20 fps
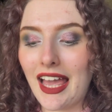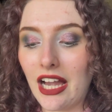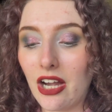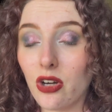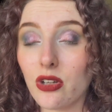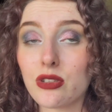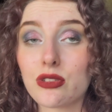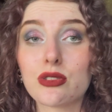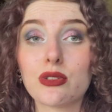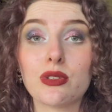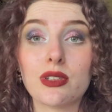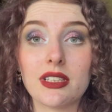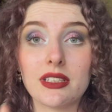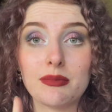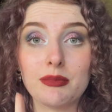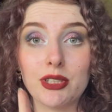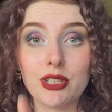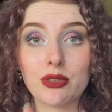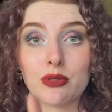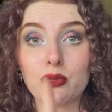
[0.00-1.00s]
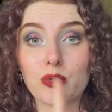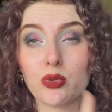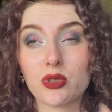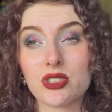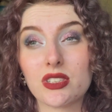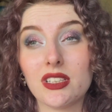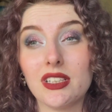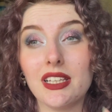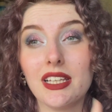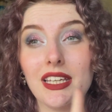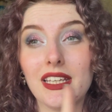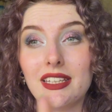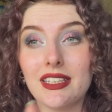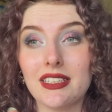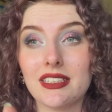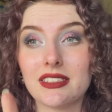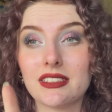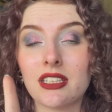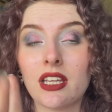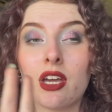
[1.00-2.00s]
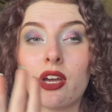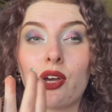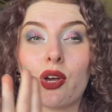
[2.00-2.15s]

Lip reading: Also, let me know what was the latest,